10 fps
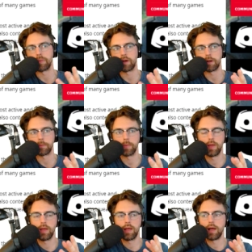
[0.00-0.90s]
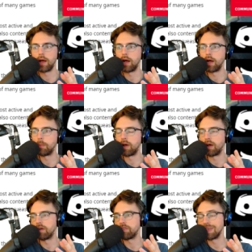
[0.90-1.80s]
on them
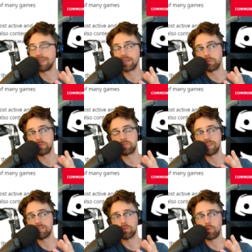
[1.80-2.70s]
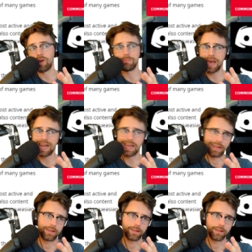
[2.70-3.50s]
of the Season 1 meta.